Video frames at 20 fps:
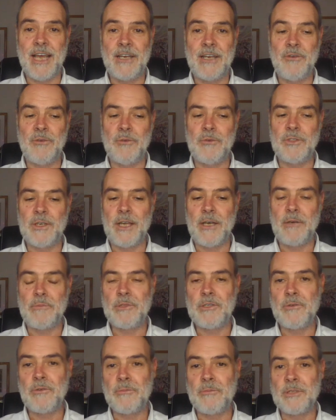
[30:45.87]
And it also
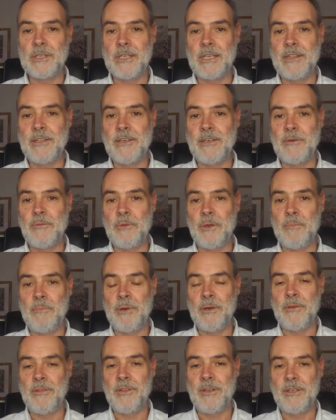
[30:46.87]
helps enormously that we
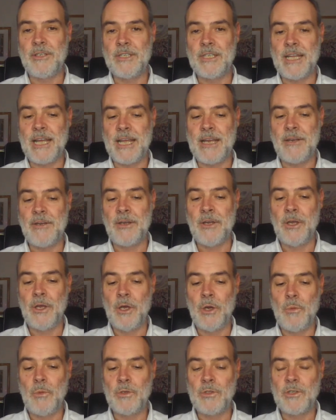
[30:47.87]
both understand
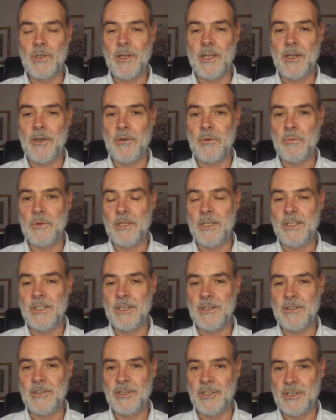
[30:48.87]
what's going on with each
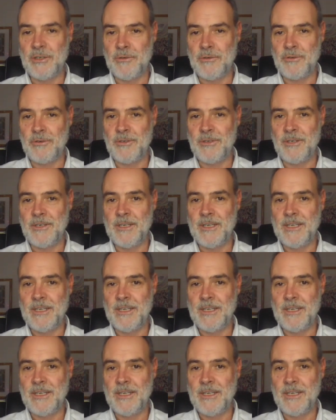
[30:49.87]
other's children